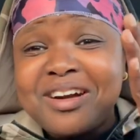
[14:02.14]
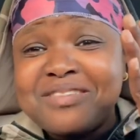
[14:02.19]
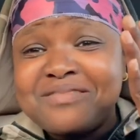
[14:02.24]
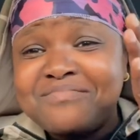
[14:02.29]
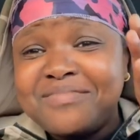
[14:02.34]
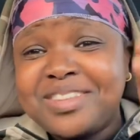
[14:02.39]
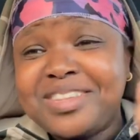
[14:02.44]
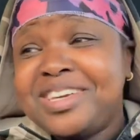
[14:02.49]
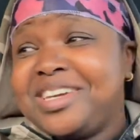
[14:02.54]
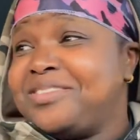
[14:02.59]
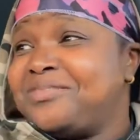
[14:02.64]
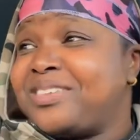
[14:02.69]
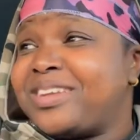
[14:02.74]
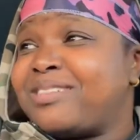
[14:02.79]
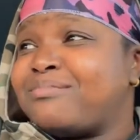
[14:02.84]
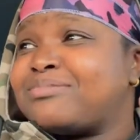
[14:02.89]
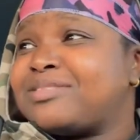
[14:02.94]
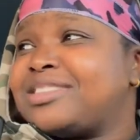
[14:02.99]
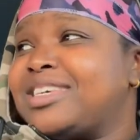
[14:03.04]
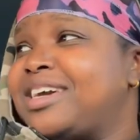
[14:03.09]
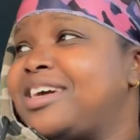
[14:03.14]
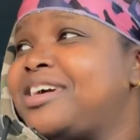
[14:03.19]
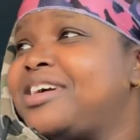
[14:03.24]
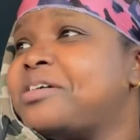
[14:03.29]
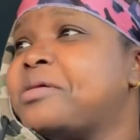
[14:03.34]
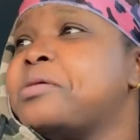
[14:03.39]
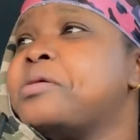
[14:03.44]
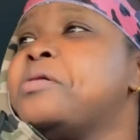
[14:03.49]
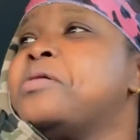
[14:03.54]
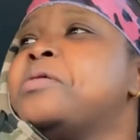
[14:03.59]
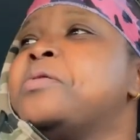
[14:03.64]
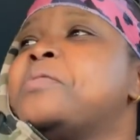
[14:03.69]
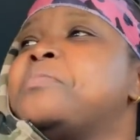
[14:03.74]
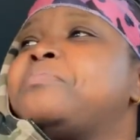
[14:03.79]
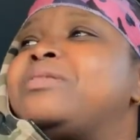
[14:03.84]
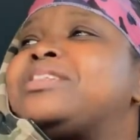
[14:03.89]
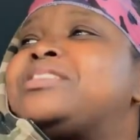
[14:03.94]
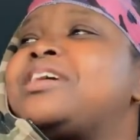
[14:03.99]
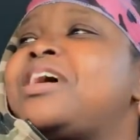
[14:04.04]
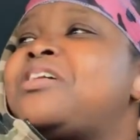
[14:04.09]
can believe what I'm saying.
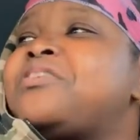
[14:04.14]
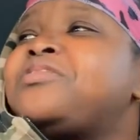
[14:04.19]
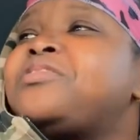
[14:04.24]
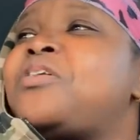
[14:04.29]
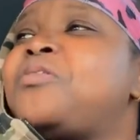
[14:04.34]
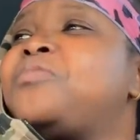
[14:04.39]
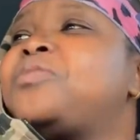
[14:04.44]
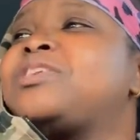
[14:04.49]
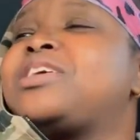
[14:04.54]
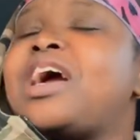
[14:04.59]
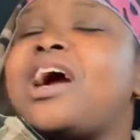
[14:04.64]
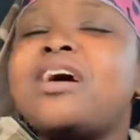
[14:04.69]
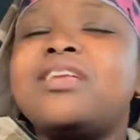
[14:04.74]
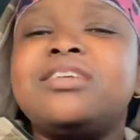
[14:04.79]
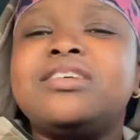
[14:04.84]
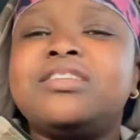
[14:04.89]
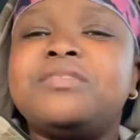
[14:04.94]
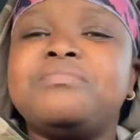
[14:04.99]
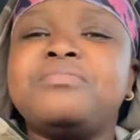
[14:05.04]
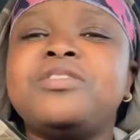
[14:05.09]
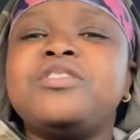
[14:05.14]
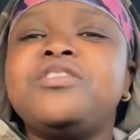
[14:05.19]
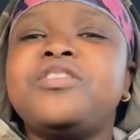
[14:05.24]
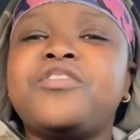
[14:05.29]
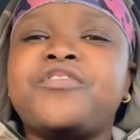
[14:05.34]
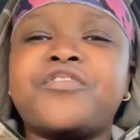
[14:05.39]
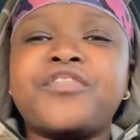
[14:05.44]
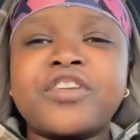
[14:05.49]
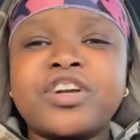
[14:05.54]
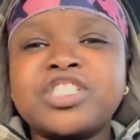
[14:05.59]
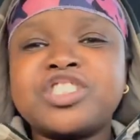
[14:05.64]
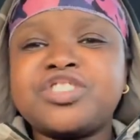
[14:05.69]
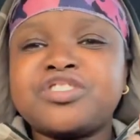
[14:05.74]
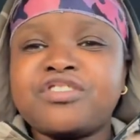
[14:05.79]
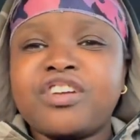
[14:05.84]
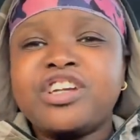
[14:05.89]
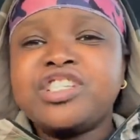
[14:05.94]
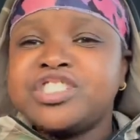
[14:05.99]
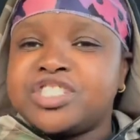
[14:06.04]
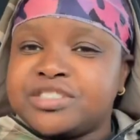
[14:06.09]
But y'all know when y'all in the middle of
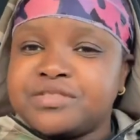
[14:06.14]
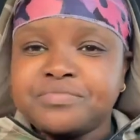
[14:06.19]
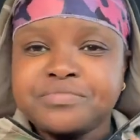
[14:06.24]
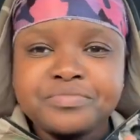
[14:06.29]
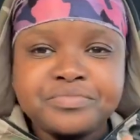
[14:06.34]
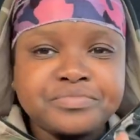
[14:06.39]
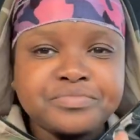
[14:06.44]
frustration,